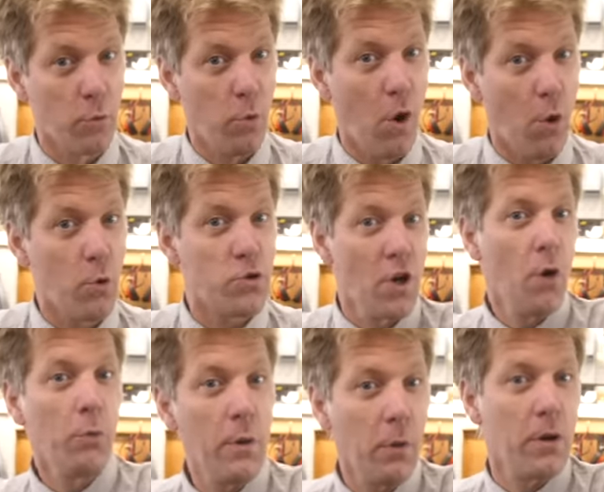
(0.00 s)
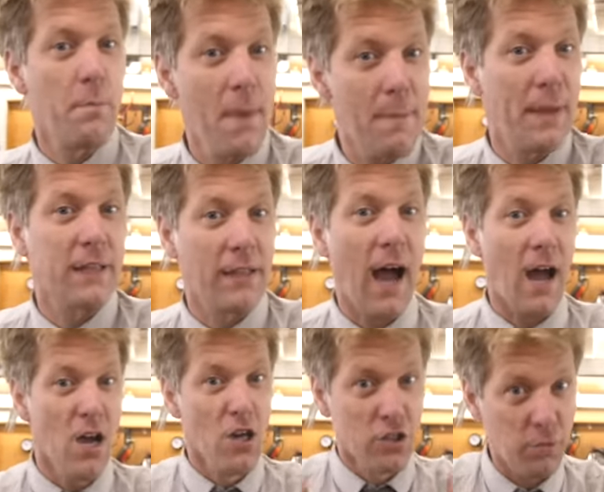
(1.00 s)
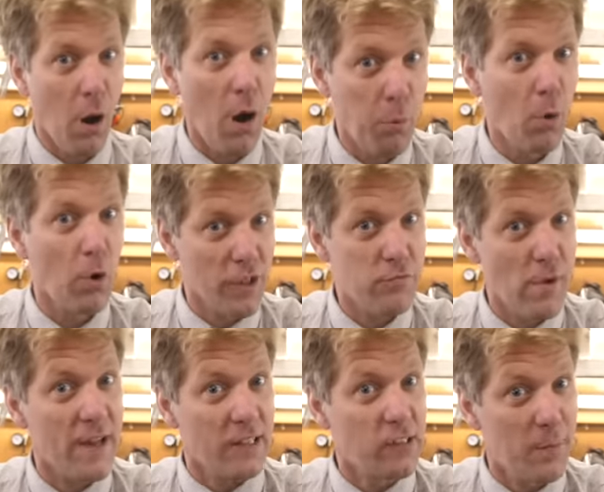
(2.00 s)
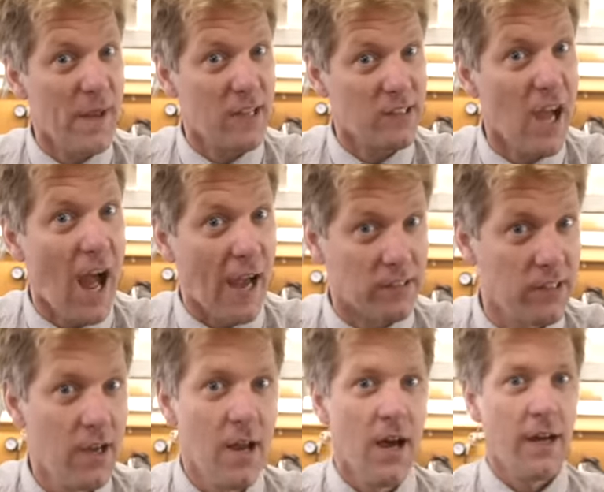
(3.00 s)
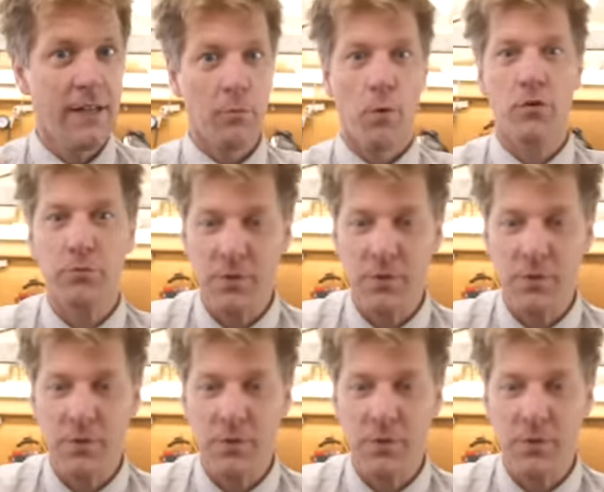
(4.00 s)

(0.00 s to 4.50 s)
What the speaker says: and walls. We want to mimic that so our wall is ready to be attacked. And then once